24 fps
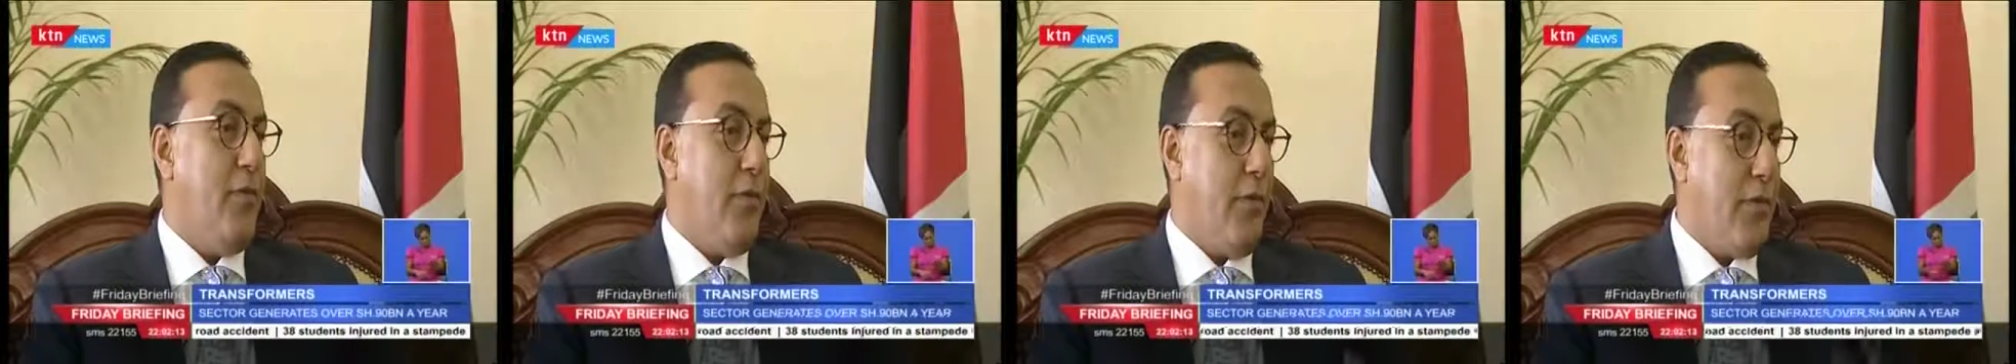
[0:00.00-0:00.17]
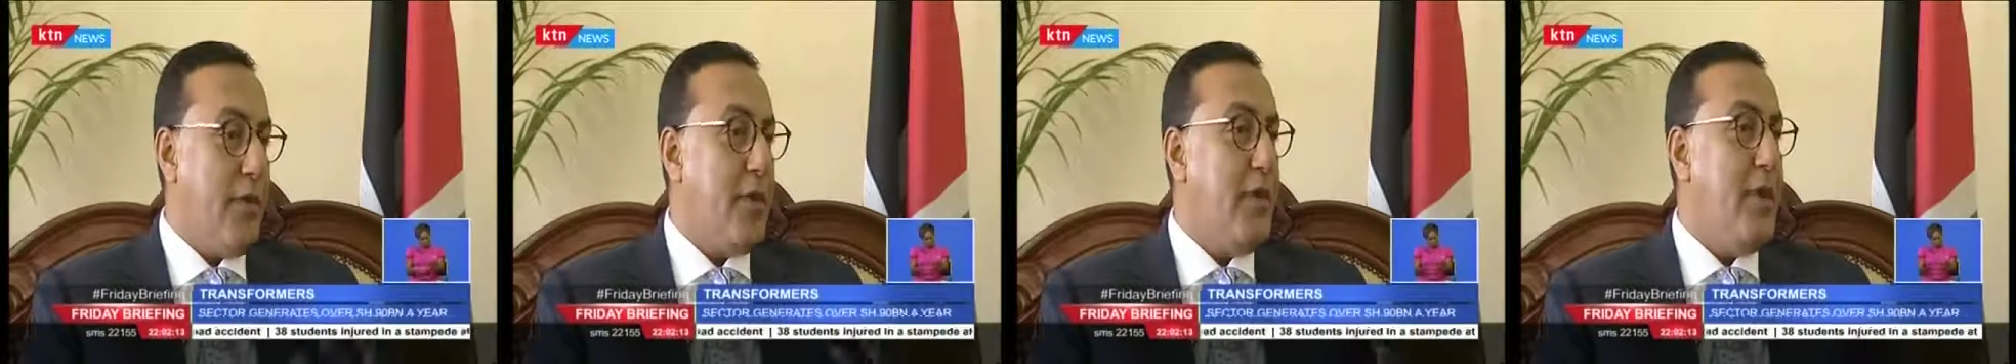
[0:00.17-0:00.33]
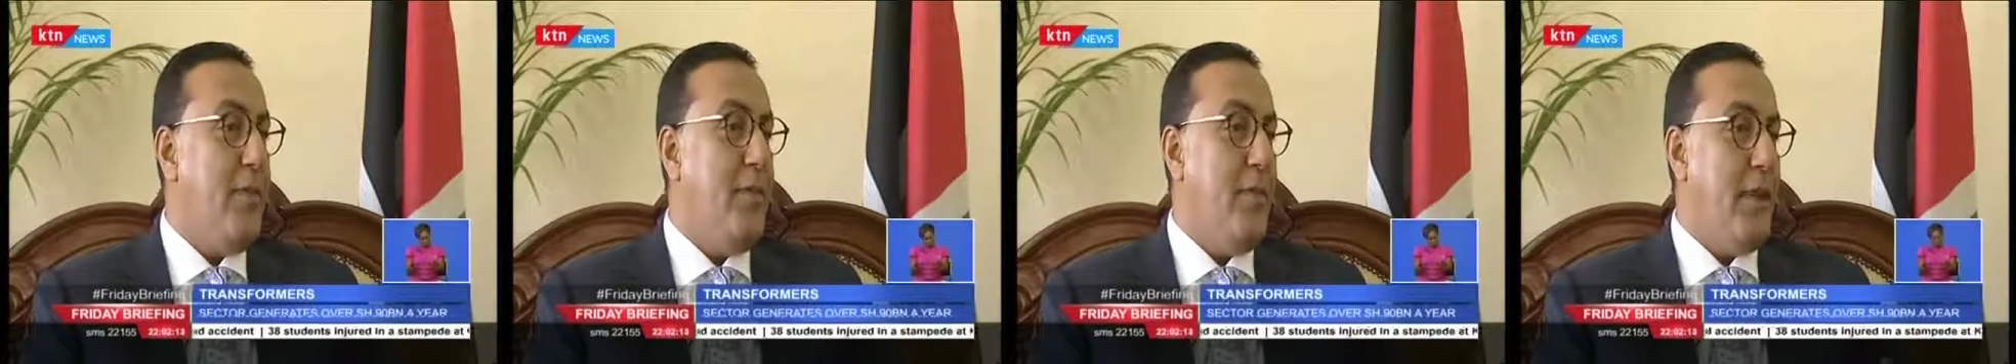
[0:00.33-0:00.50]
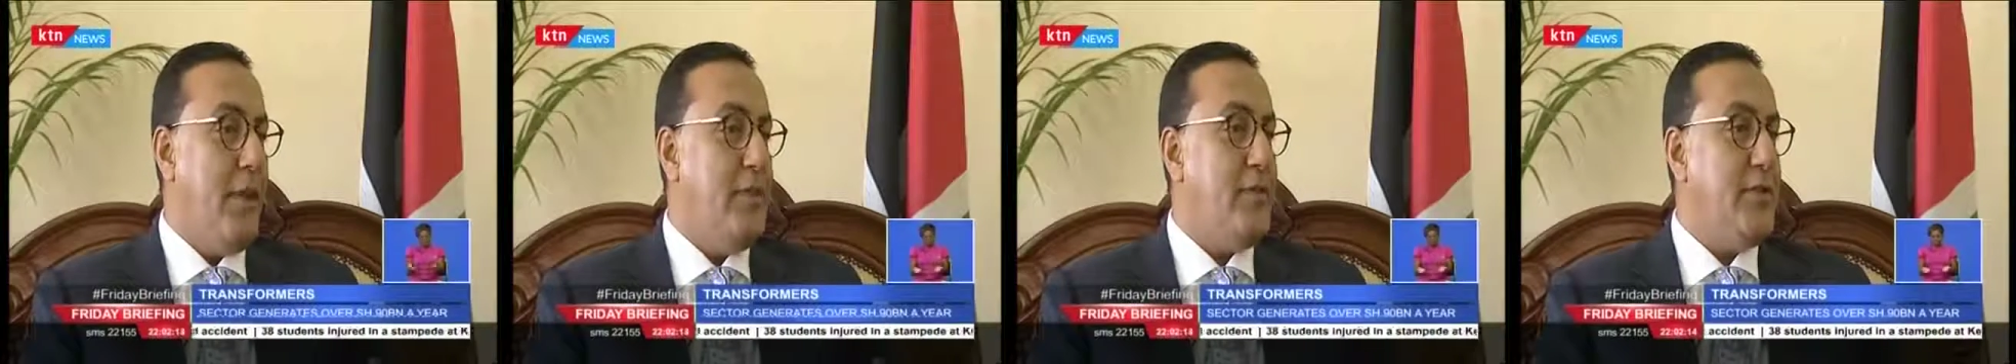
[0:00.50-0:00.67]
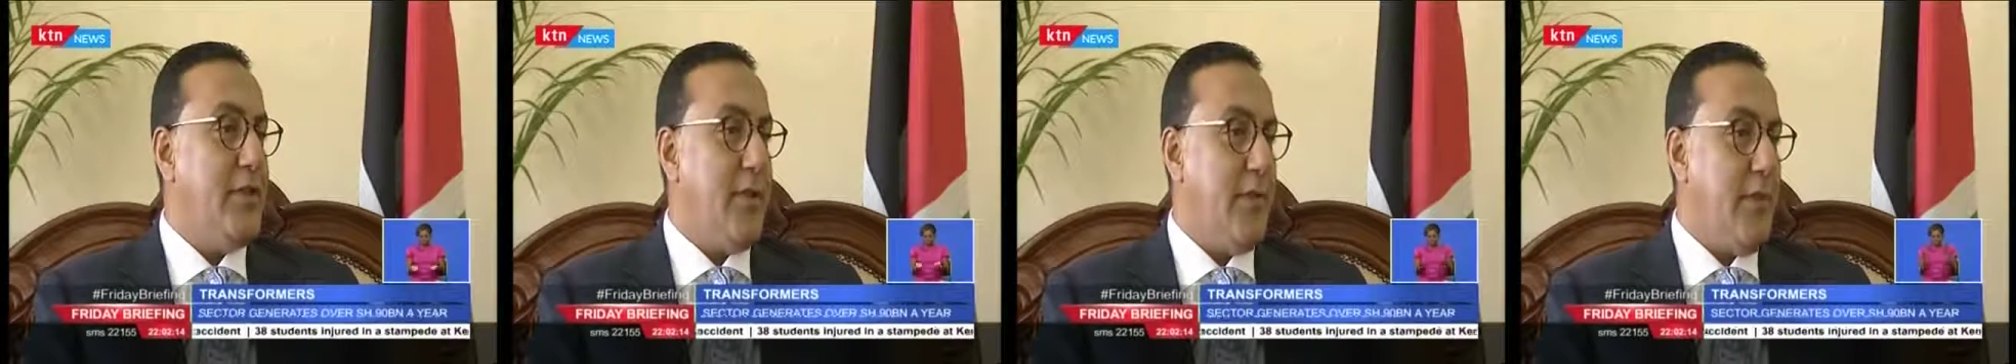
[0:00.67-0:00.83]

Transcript: three major